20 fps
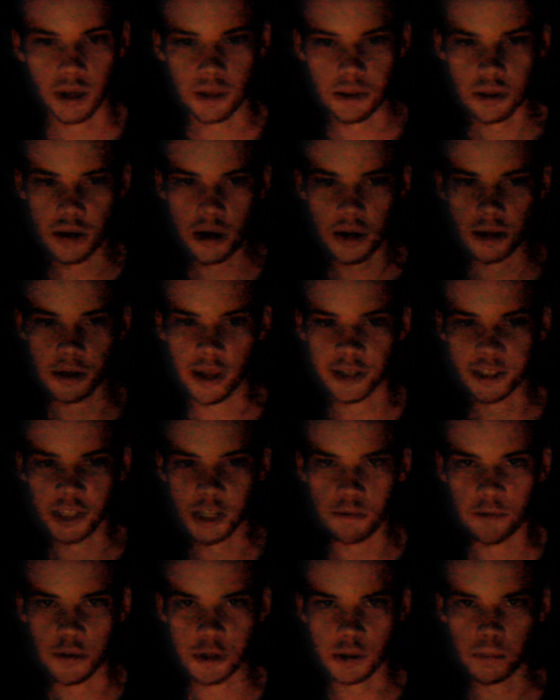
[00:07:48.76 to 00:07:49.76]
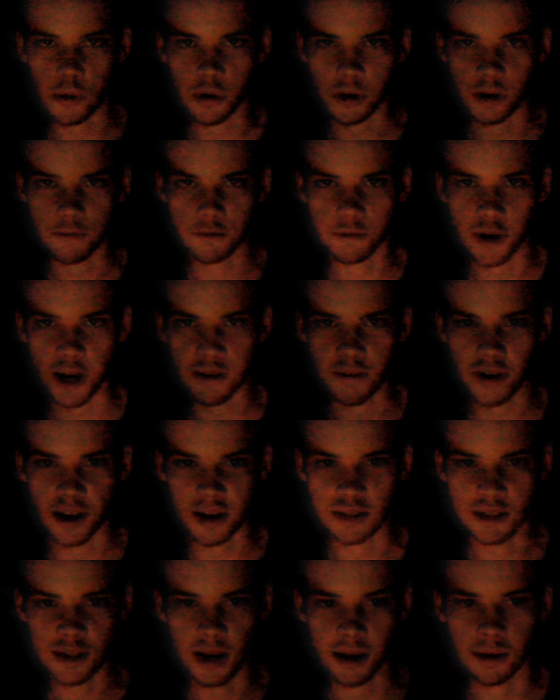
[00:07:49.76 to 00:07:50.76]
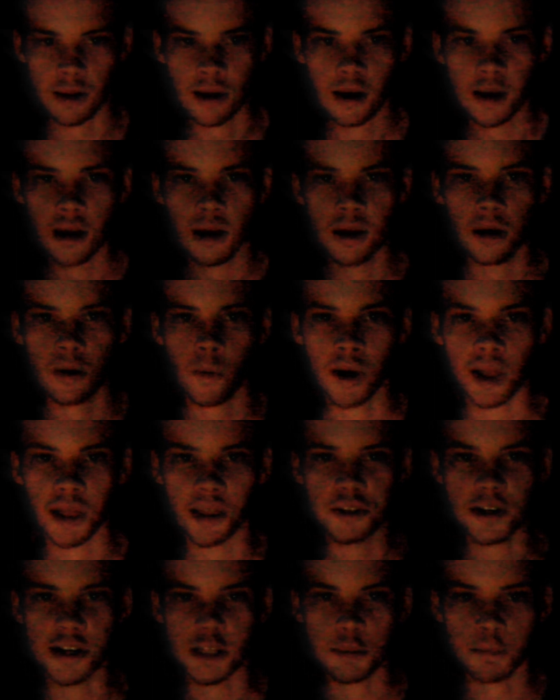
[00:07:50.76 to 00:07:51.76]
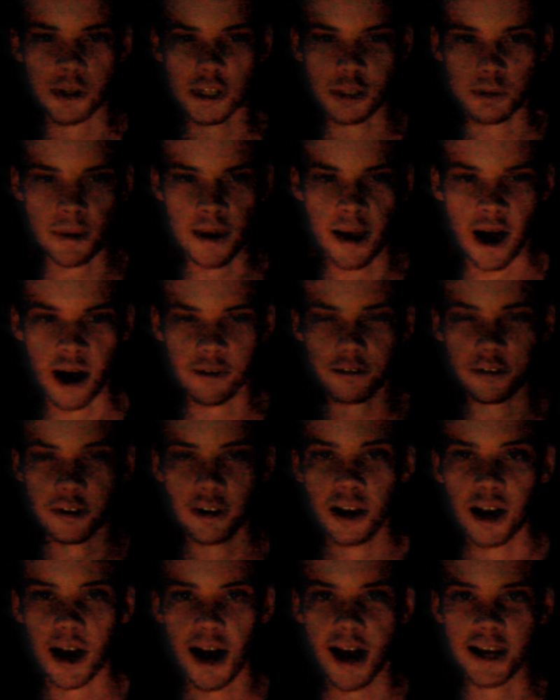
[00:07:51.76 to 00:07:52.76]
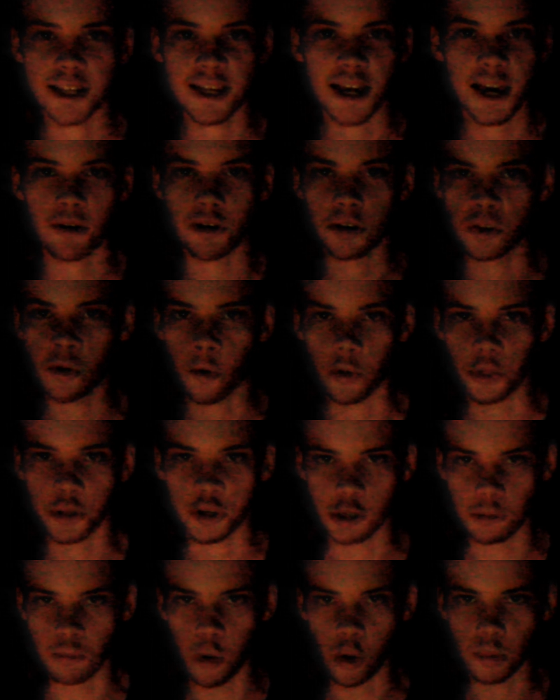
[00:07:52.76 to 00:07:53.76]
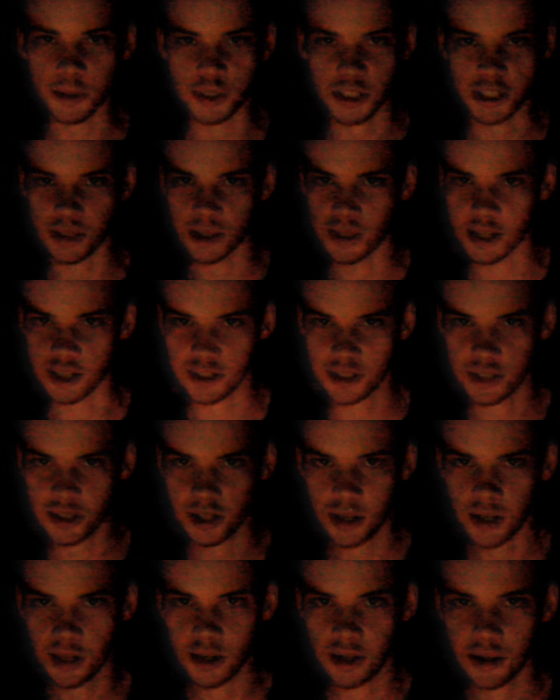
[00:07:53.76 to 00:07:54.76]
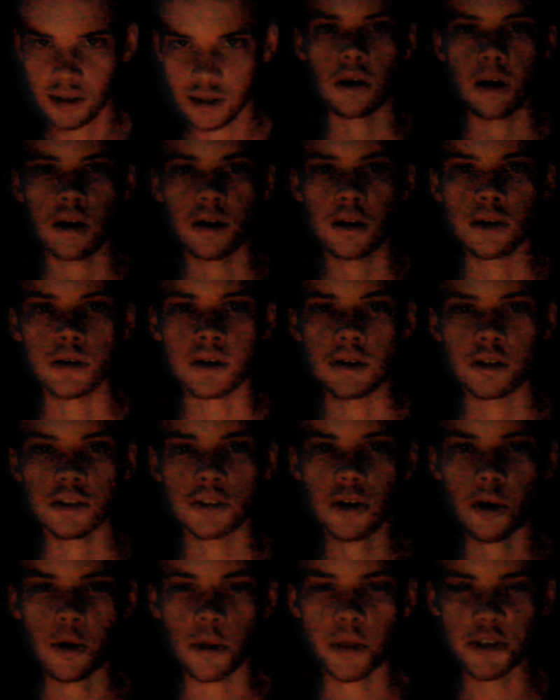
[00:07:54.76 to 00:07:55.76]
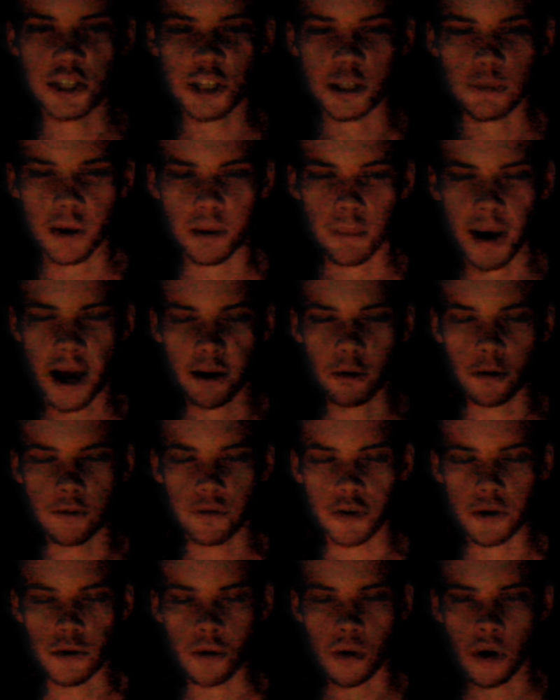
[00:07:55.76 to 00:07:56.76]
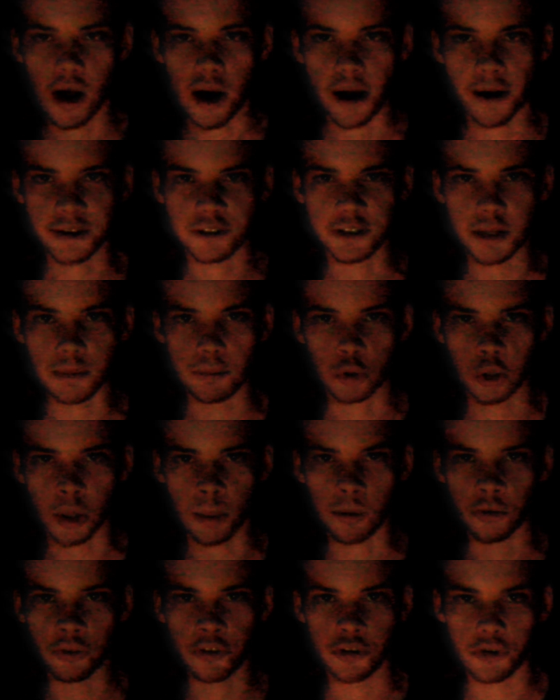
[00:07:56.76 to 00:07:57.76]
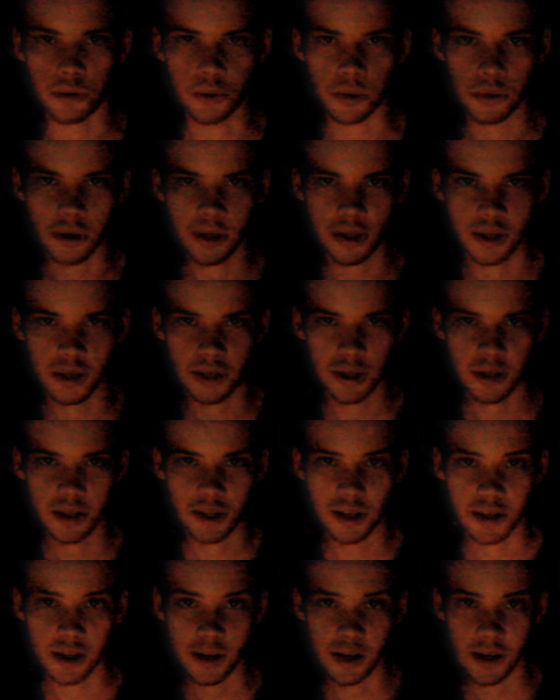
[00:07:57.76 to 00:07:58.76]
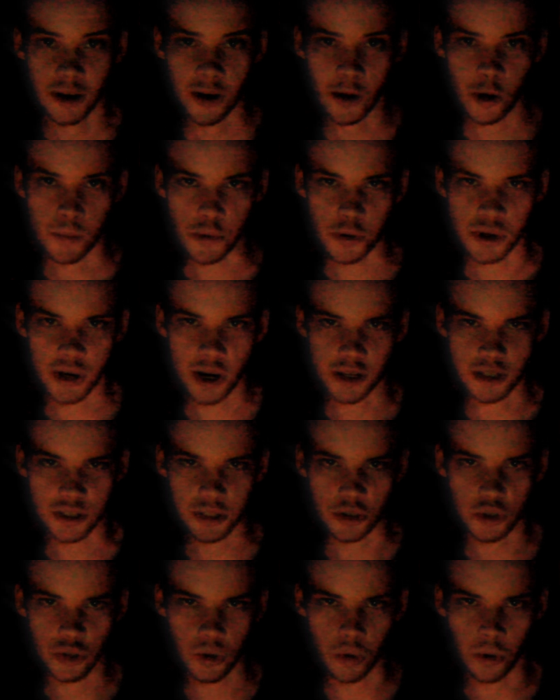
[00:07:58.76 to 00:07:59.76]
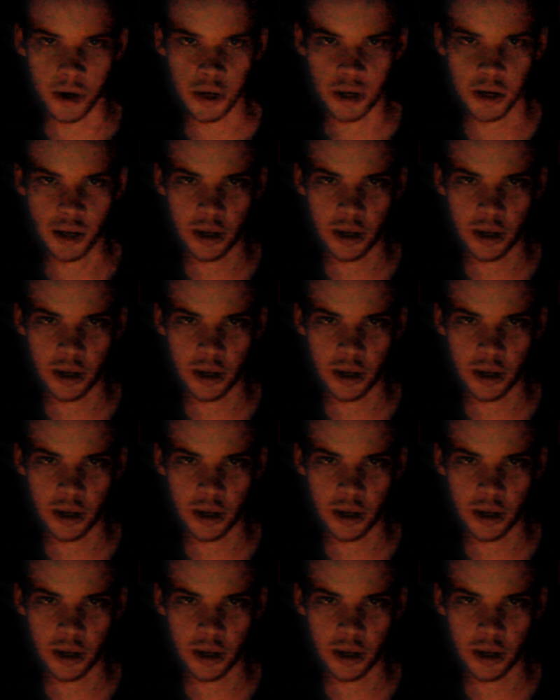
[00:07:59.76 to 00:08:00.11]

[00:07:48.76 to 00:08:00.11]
In the end, I give this book a 5 out of 10. While it does piss me off, I can't ignore the good moments in this. So this has been my review on Deep Trouble 2. Hope you guys enjoyed.